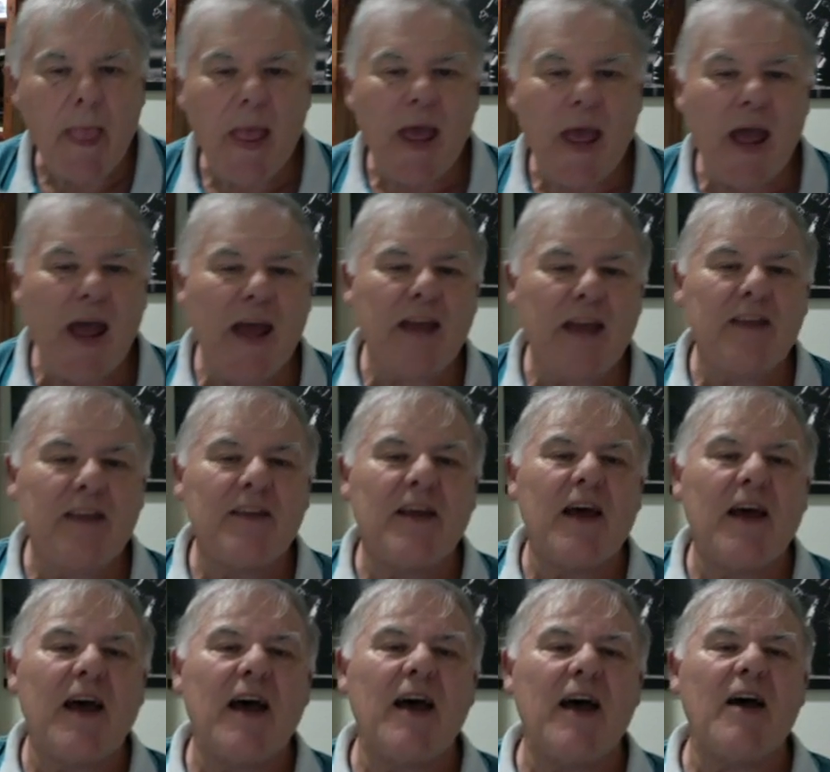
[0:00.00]
And
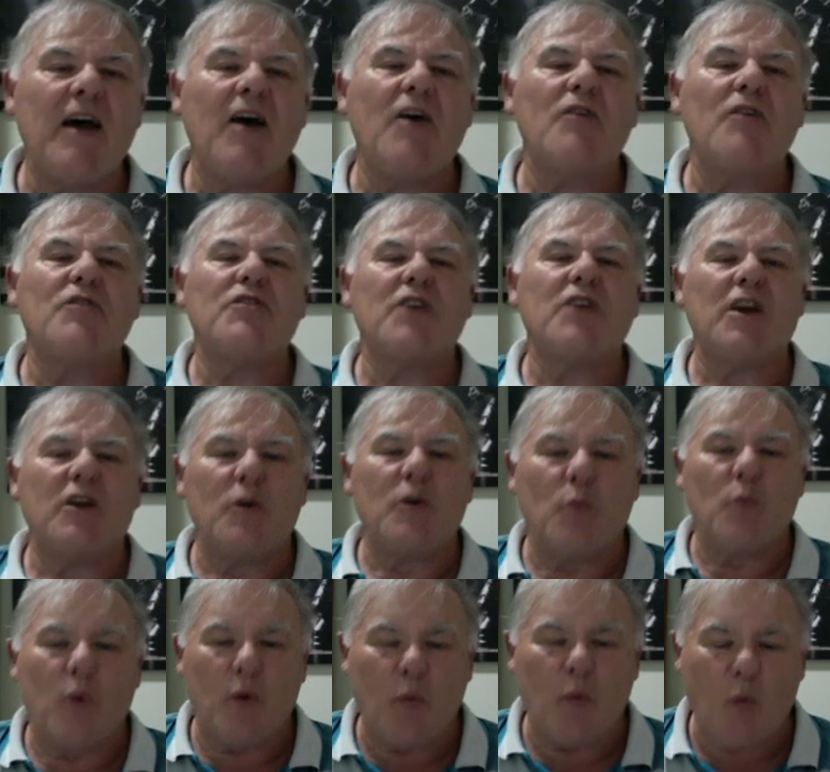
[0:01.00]
I'll show you
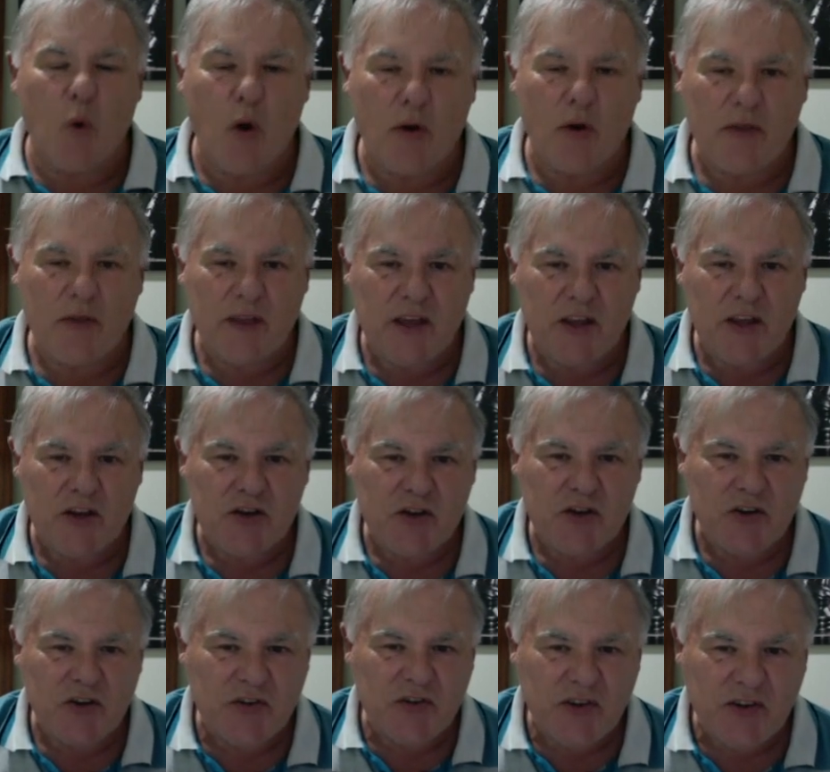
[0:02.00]
why the engine
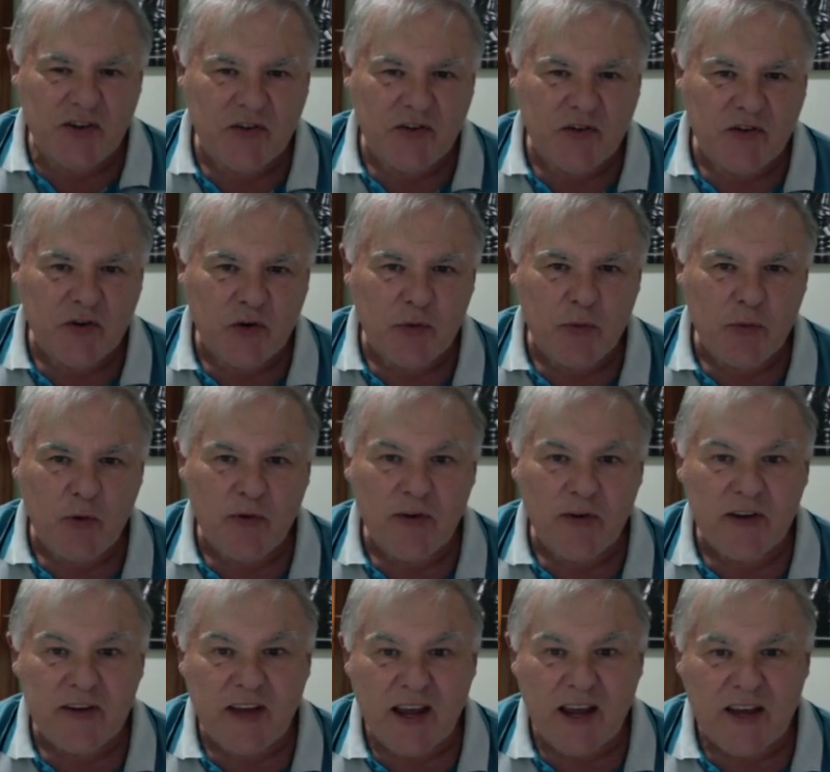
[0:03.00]
says it's a good move. It
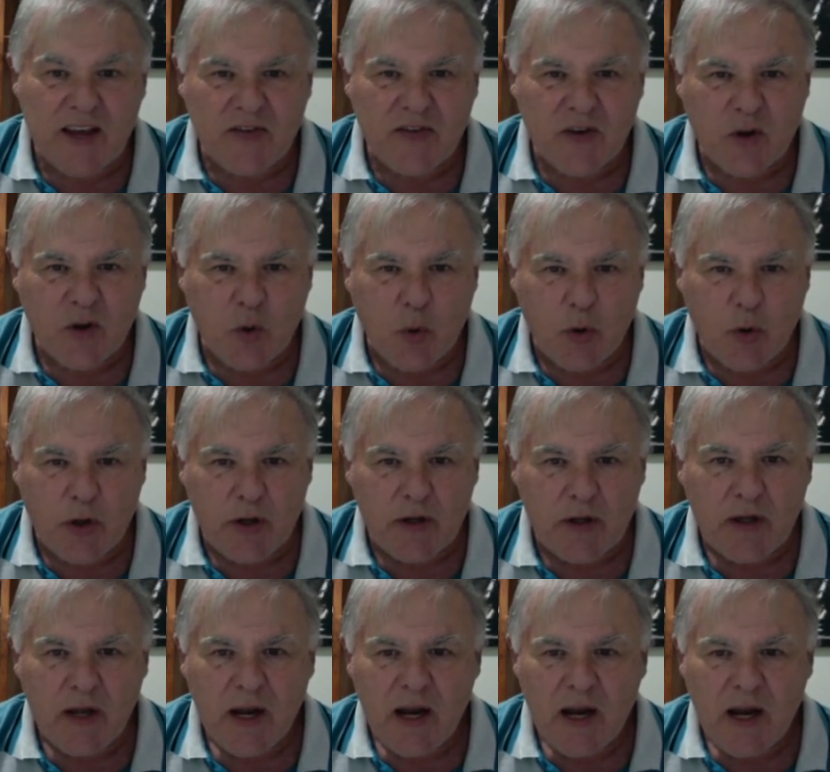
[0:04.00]
attacks the queen,
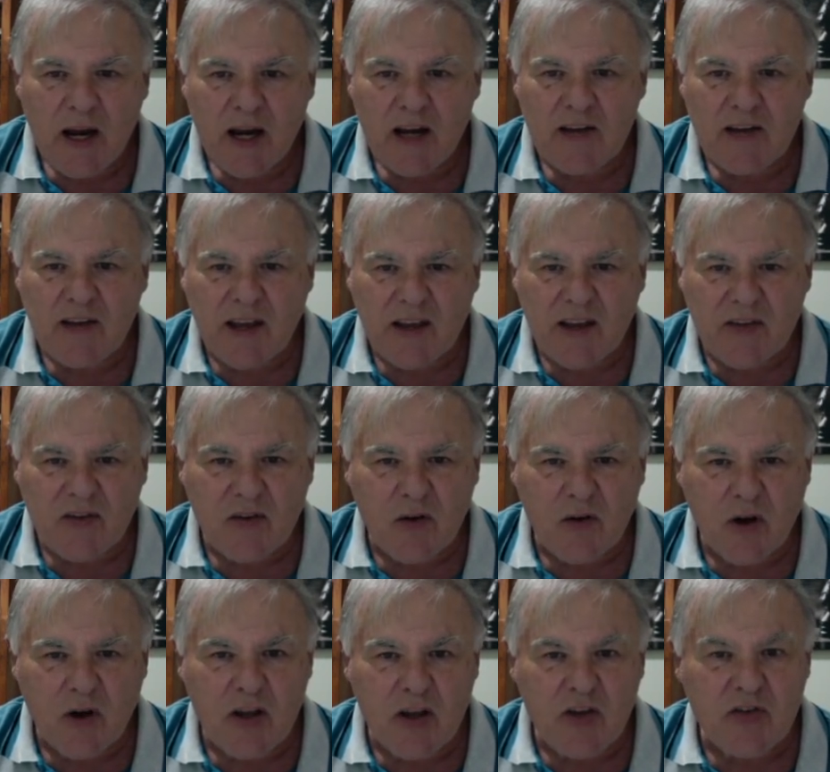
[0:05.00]
it attacks the
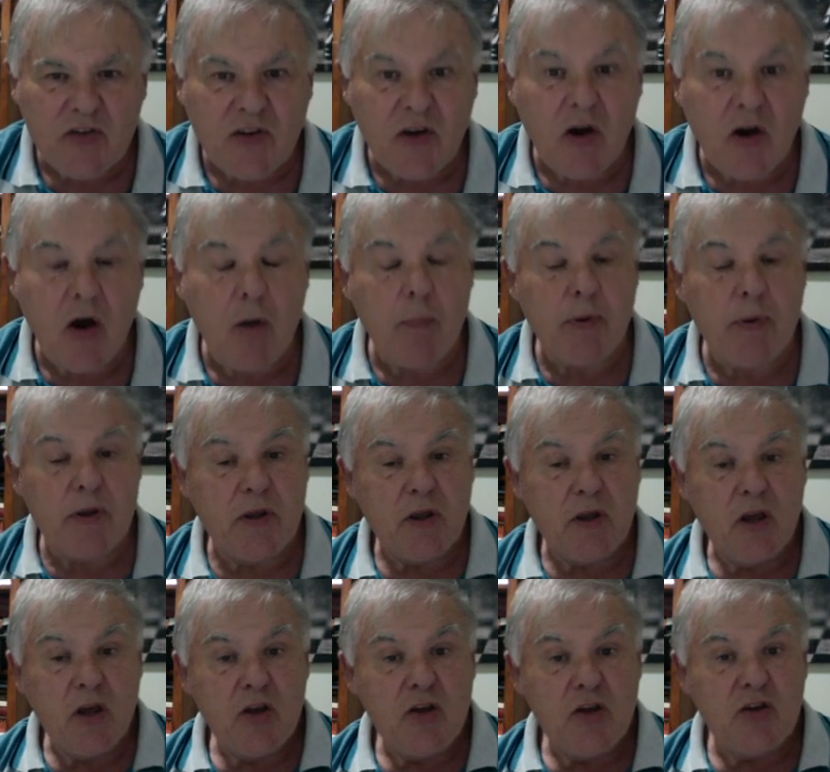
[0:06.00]
knight, and you say, oh, but
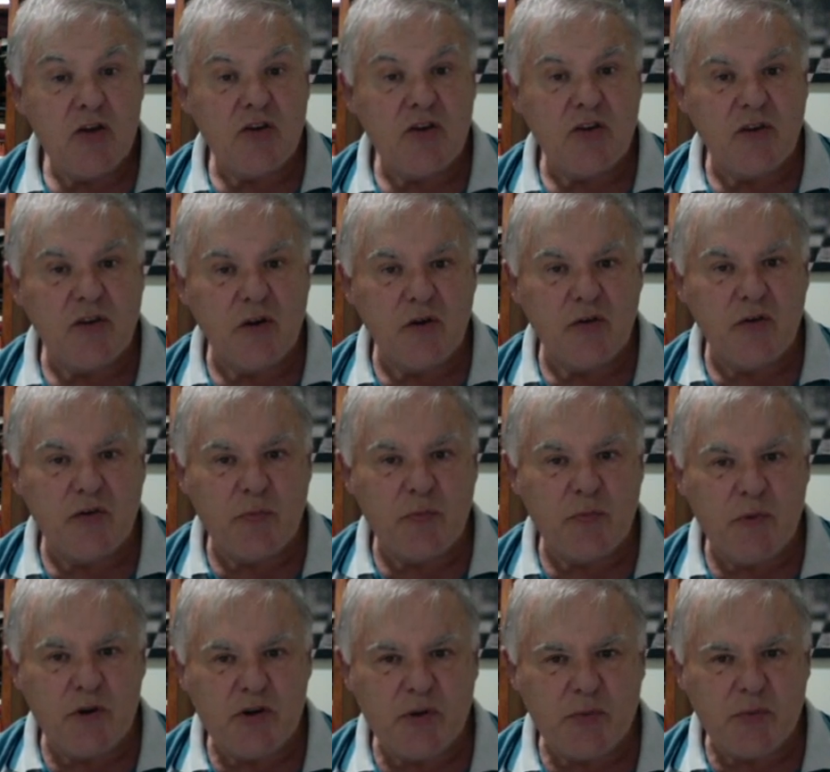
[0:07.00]
you just lose a
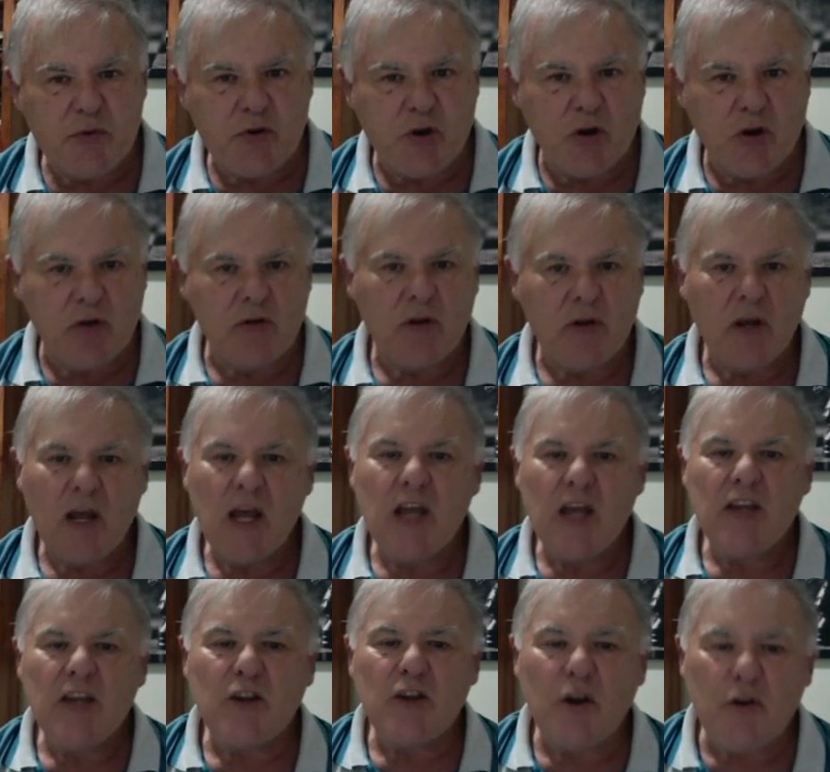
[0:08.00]
bishop, John.
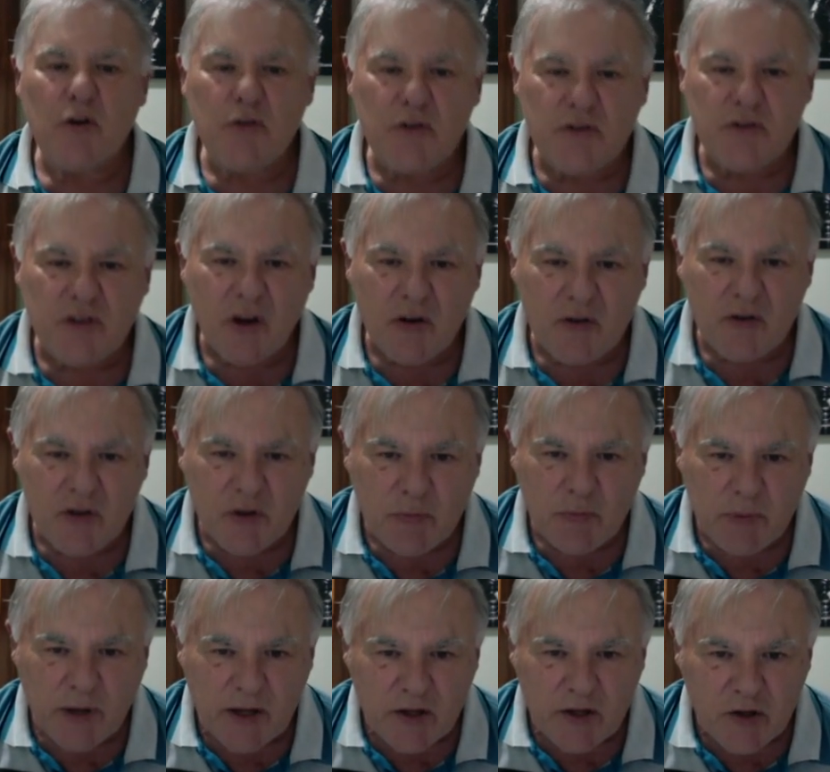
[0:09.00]
No, you don't. You
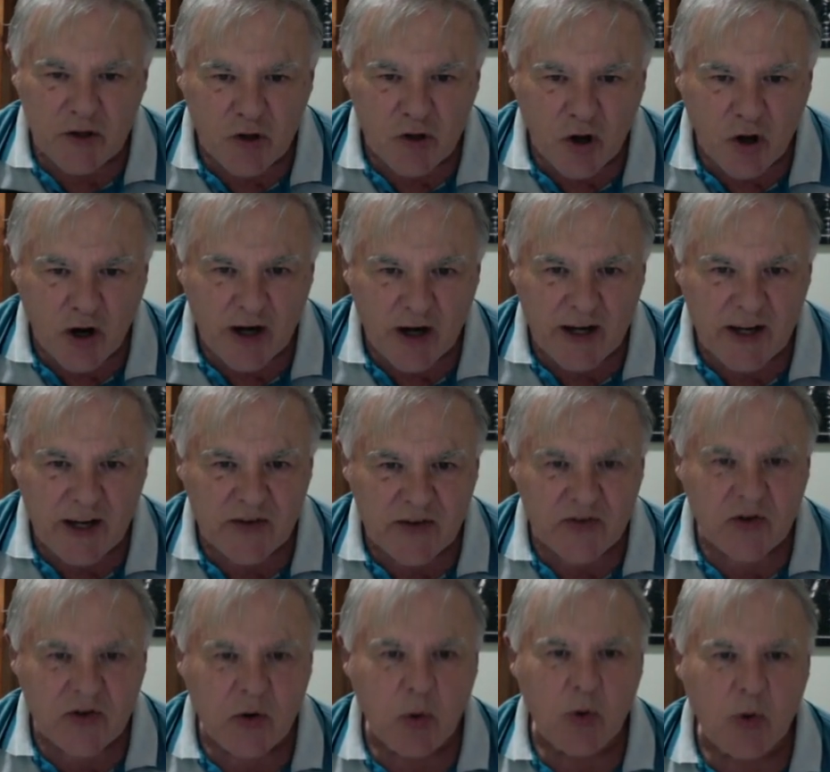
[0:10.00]
play knight hits
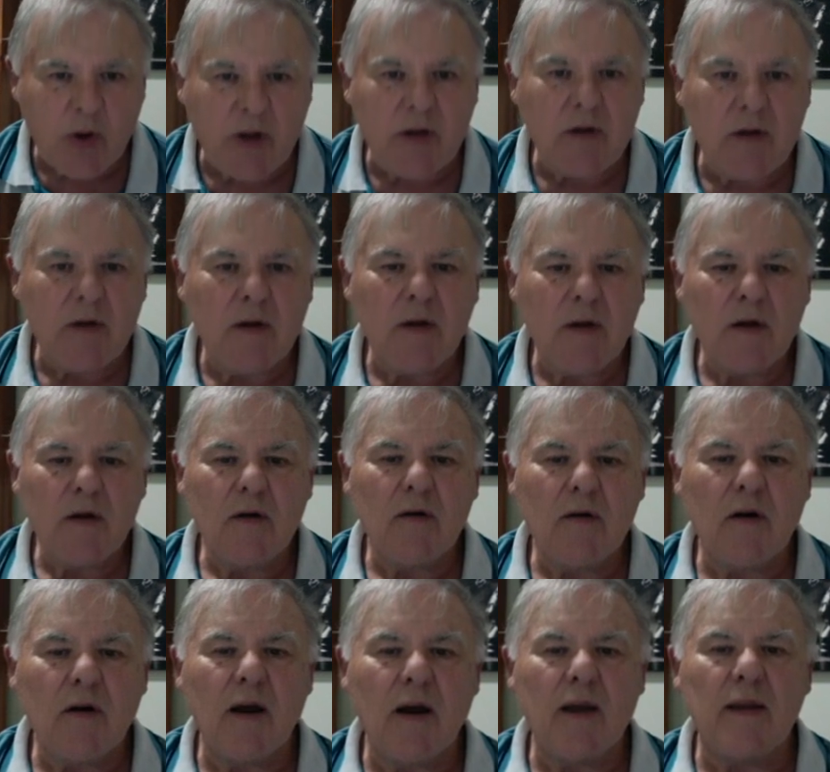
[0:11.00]
queen,
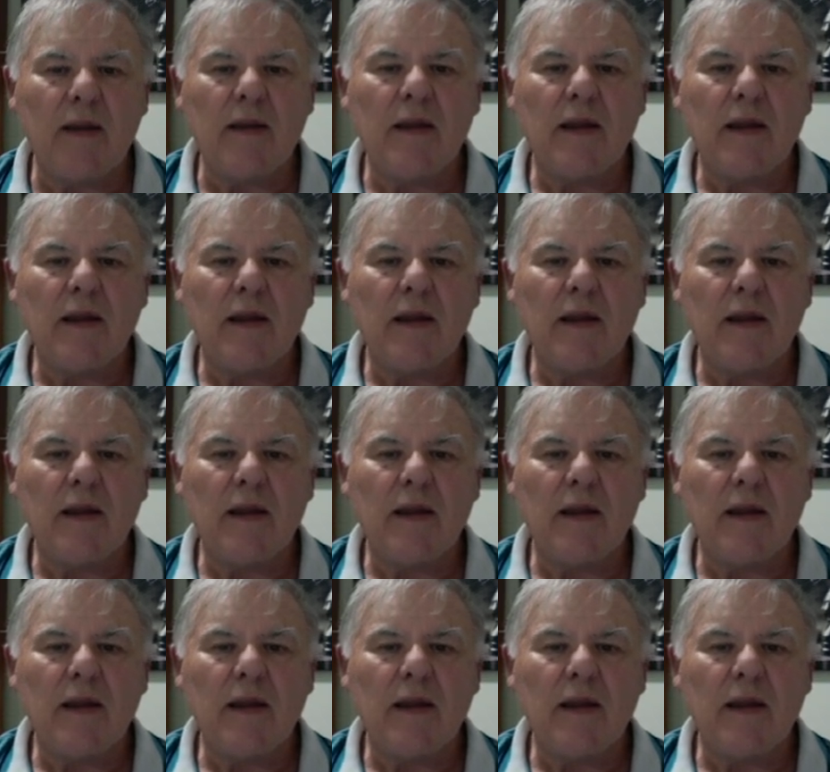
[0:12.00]
right?